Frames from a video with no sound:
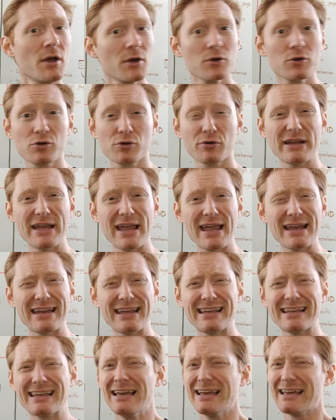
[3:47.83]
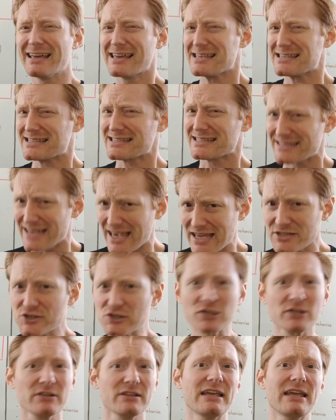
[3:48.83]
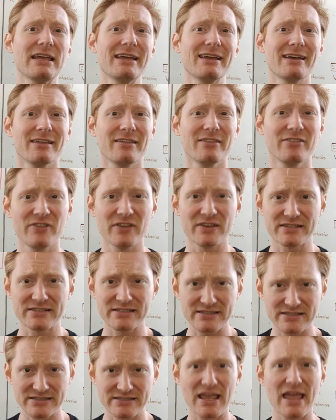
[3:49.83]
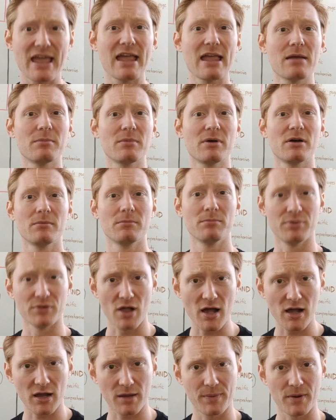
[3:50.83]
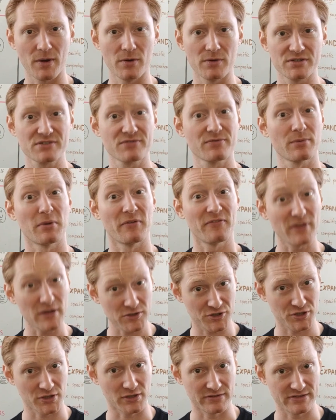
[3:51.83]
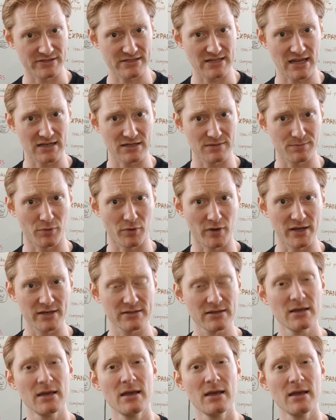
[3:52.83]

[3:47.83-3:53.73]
creating essentially the same blog post from a functional standpoint,